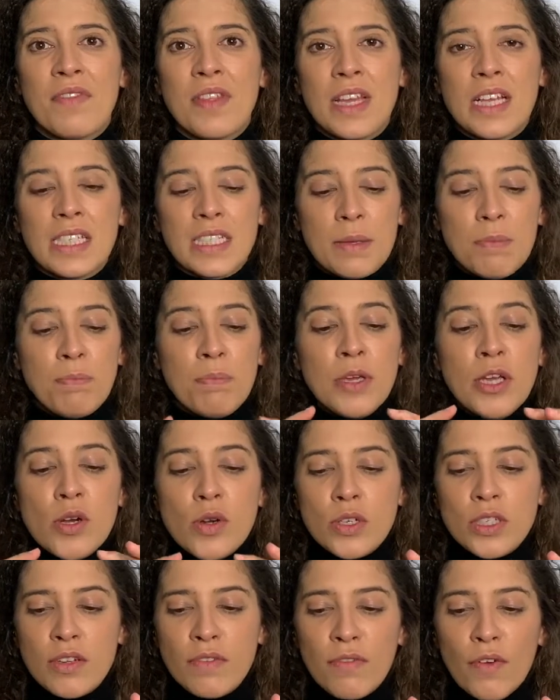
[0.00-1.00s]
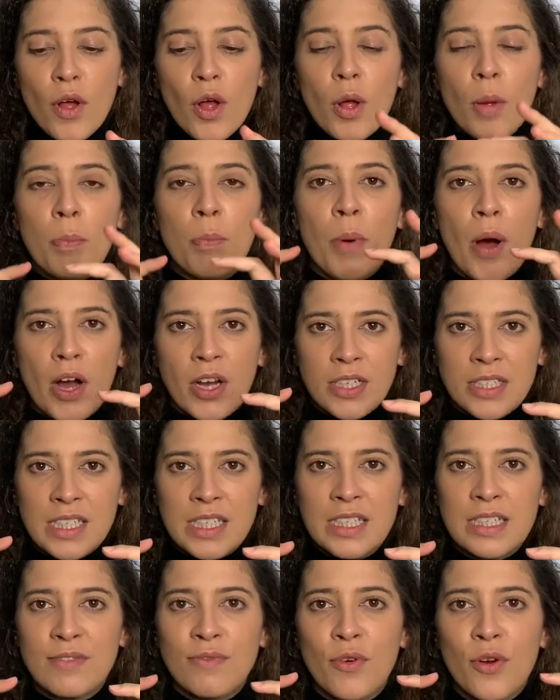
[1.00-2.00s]
these beautiful
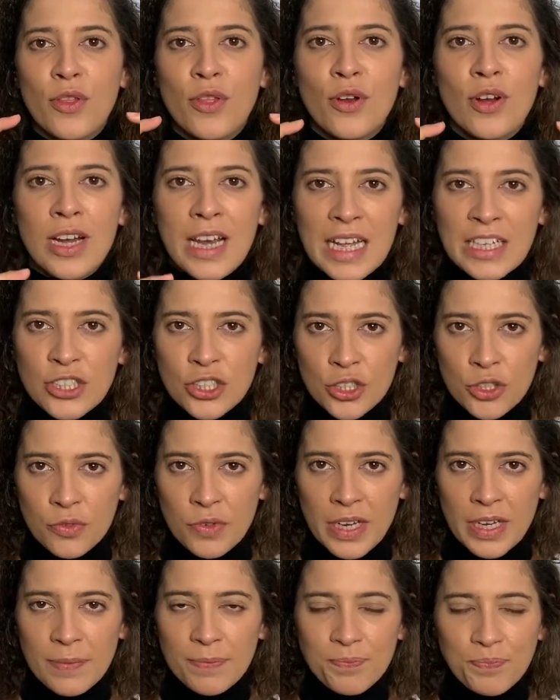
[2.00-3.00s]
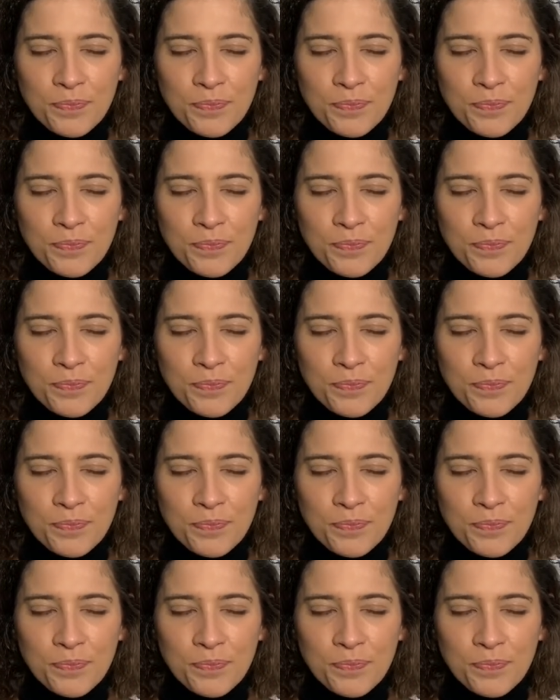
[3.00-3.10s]
boxes for their lingerie,